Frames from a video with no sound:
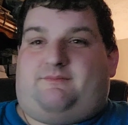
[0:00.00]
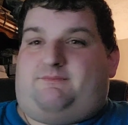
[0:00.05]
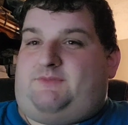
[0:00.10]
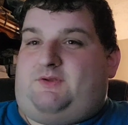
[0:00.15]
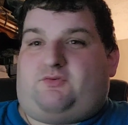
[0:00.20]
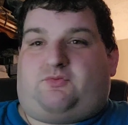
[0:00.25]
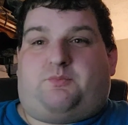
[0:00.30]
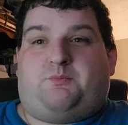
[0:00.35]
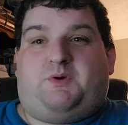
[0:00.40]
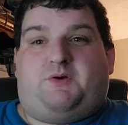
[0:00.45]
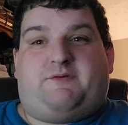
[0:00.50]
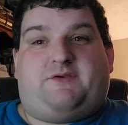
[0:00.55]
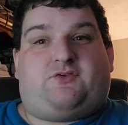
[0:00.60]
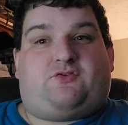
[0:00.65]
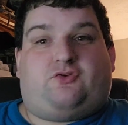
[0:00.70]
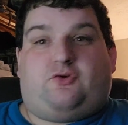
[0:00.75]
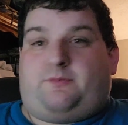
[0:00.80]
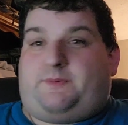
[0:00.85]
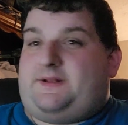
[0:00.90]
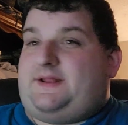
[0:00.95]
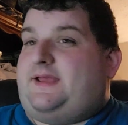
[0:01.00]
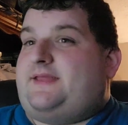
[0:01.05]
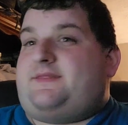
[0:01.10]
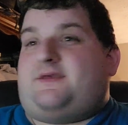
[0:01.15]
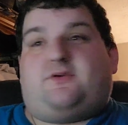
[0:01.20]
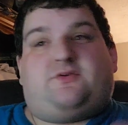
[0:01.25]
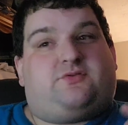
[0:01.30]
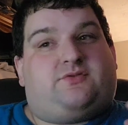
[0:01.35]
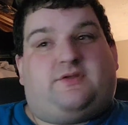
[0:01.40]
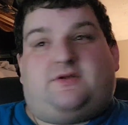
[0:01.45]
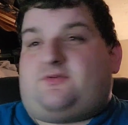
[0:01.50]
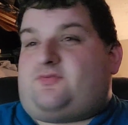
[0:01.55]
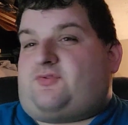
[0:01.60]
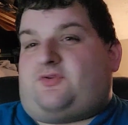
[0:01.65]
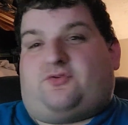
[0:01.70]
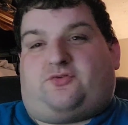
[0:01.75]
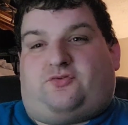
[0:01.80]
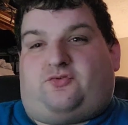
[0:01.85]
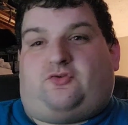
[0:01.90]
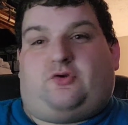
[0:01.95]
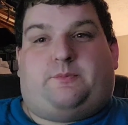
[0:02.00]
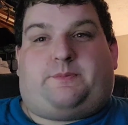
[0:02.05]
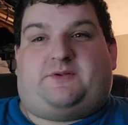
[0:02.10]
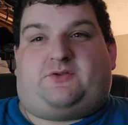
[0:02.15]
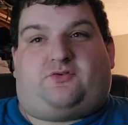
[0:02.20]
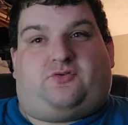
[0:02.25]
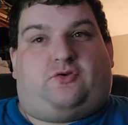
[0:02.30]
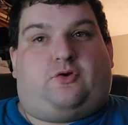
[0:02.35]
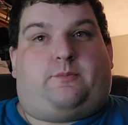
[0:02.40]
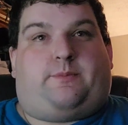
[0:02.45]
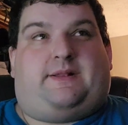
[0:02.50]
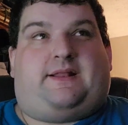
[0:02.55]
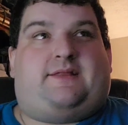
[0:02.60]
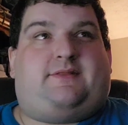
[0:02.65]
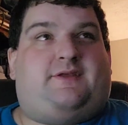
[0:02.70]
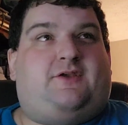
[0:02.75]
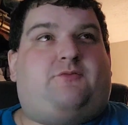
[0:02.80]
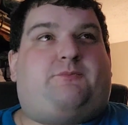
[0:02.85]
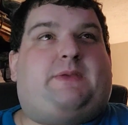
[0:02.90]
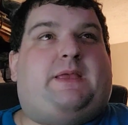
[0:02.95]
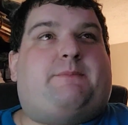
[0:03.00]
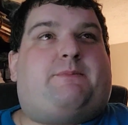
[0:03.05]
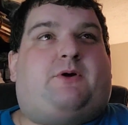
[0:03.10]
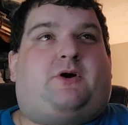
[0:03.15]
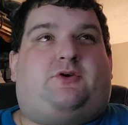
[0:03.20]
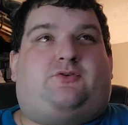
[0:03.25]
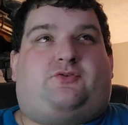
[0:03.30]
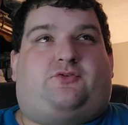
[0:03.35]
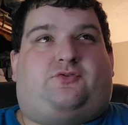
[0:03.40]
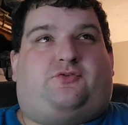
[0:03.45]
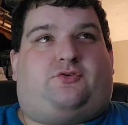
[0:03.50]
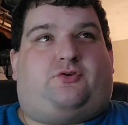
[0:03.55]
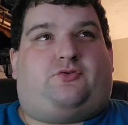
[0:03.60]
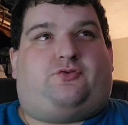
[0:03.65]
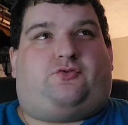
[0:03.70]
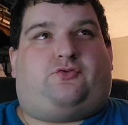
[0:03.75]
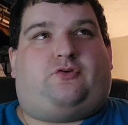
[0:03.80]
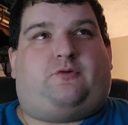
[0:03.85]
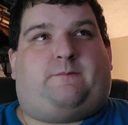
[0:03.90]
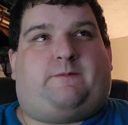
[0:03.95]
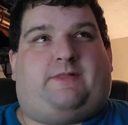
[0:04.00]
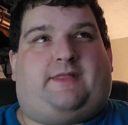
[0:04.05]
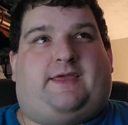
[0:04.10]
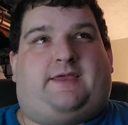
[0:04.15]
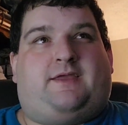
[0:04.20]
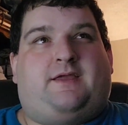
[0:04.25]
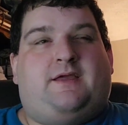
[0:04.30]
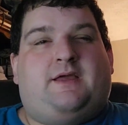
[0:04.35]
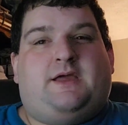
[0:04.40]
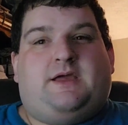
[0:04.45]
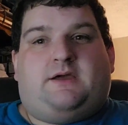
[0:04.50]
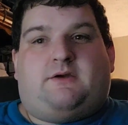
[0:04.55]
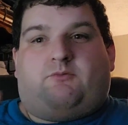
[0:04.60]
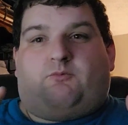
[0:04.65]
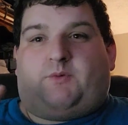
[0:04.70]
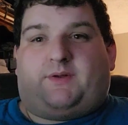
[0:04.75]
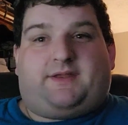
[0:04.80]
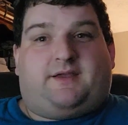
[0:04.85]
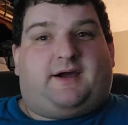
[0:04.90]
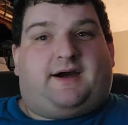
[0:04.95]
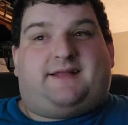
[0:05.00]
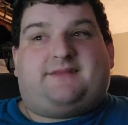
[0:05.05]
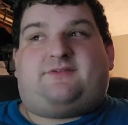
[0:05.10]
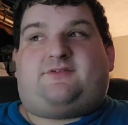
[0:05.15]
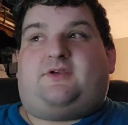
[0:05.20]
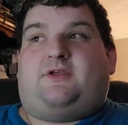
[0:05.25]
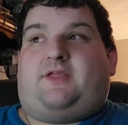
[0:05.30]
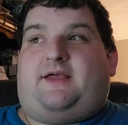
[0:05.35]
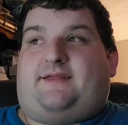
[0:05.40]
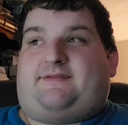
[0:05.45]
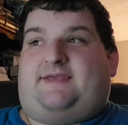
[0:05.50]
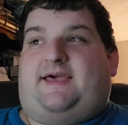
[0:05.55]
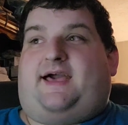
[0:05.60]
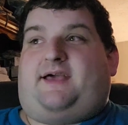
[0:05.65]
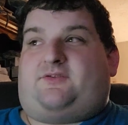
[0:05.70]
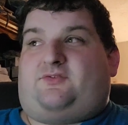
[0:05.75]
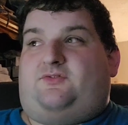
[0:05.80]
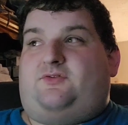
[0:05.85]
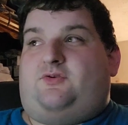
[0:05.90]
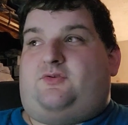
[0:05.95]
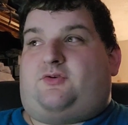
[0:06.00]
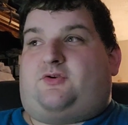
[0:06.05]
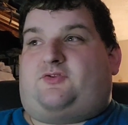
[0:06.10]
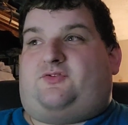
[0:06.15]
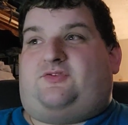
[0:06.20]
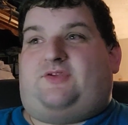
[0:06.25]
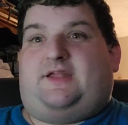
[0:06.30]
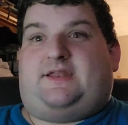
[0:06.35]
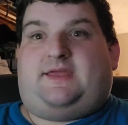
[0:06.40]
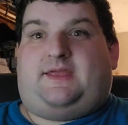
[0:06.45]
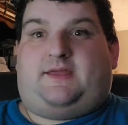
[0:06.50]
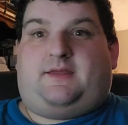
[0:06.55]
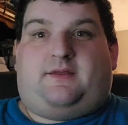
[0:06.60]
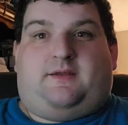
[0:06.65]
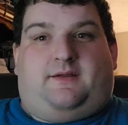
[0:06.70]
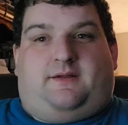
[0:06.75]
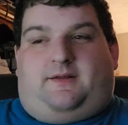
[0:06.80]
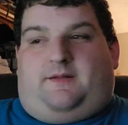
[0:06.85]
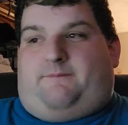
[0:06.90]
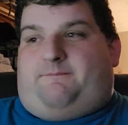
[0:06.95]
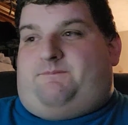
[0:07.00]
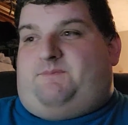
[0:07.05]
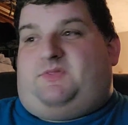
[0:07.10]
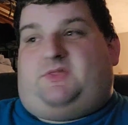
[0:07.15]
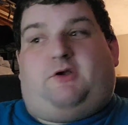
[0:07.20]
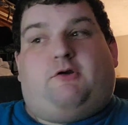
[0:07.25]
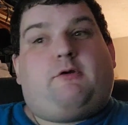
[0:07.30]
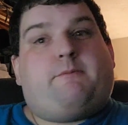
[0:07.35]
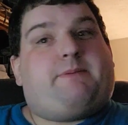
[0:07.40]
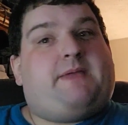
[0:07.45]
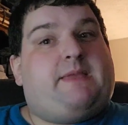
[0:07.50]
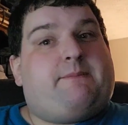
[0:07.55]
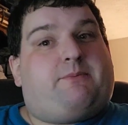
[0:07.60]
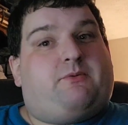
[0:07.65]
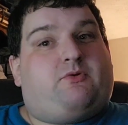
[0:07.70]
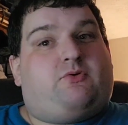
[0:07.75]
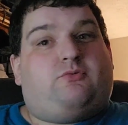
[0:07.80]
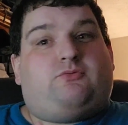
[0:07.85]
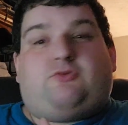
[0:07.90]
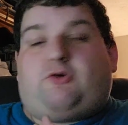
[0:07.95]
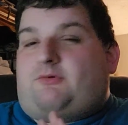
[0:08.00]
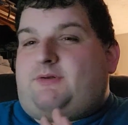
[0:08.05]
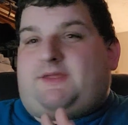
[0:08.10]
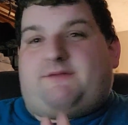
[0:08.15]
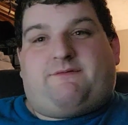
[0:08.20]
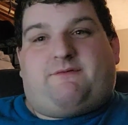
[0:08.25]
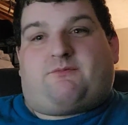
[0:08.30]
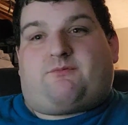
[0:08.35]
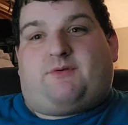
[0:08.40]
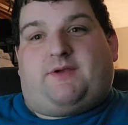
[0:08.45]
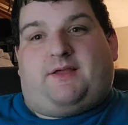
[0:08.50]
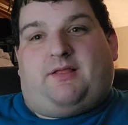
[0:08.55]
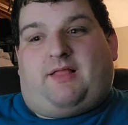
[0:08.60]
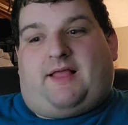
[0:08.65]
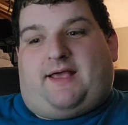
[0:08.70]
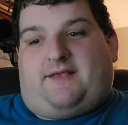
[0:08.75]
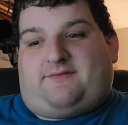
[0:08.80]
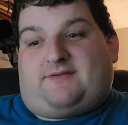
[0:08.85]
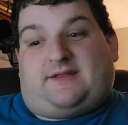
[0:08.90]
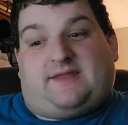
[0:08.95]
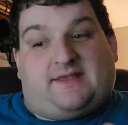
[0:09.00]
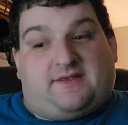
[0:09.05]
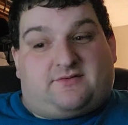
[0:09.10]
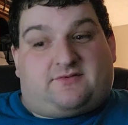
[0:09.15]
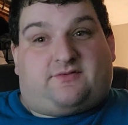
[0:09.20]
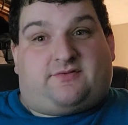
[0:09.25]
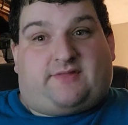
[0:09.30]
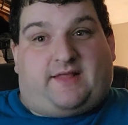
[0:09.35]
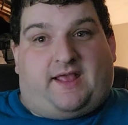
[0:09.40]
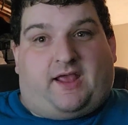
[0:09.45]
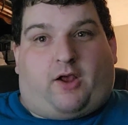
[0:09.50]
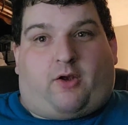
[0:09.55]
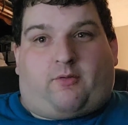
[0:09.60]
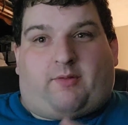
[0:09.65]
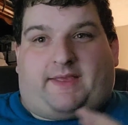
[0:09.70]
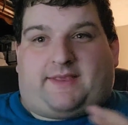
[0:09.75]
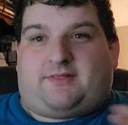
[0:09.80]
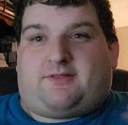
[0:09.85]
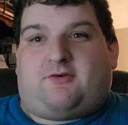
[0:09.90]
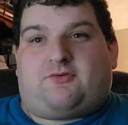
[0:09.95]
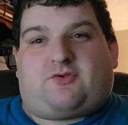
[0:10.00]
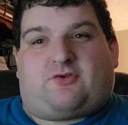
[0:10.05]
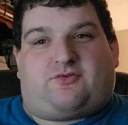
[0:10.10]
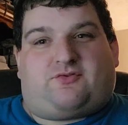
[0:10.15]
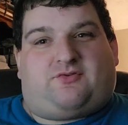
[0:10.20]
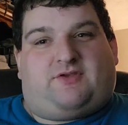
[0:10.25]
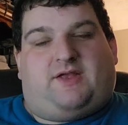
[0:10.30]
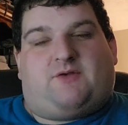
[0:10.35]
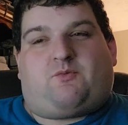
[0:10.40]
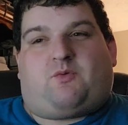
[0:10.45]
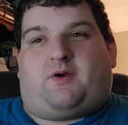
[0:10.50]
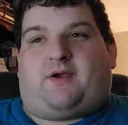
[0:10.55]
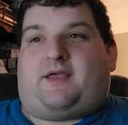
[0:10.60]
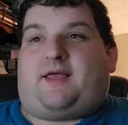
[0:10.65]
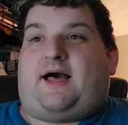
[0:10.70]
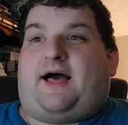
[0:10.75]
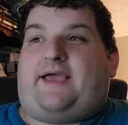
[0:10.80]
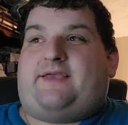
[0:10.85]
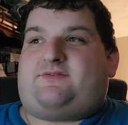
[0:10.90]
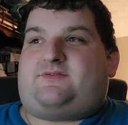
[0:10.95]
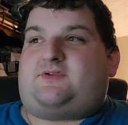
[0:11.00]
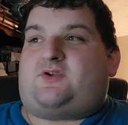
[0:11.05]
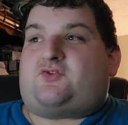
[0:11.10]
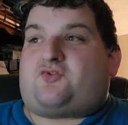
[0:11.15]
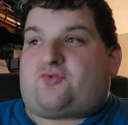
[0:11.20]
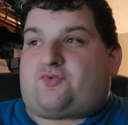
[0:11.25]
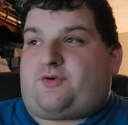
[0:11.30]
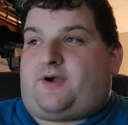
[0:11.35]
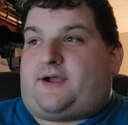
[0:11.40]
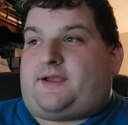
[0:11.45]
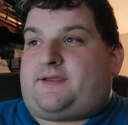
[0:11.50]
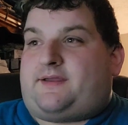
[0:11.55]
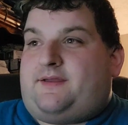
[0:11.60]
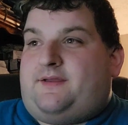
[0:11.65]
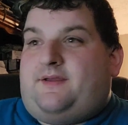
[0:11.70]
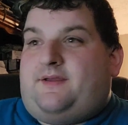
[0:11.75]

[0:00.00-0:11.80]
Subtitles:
there's movie stupid, and there's just stupid, and these people are just so stupid. Like, when Godzilla attacks New York City, there are people who don't even realize that he's there. Like, there's a scene where a guy's in a truck